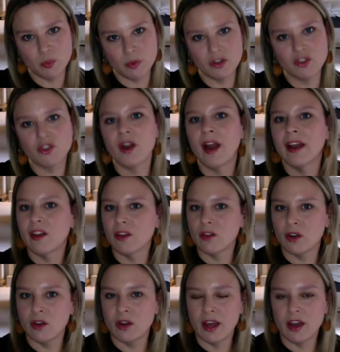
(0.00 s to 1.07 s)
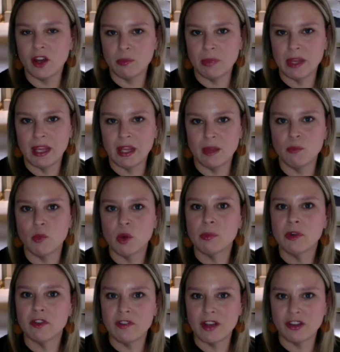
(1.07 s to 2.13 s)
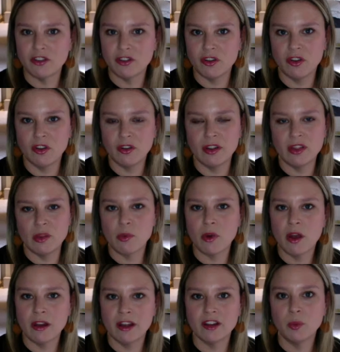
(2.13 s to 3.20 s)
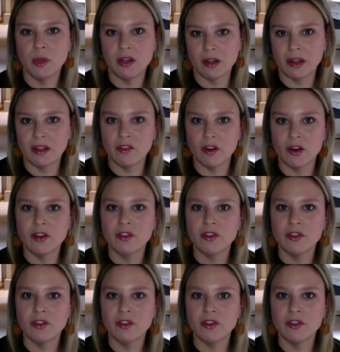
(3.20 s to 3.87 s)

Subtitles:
we're trying to learn how to be more professional in the product we deliver.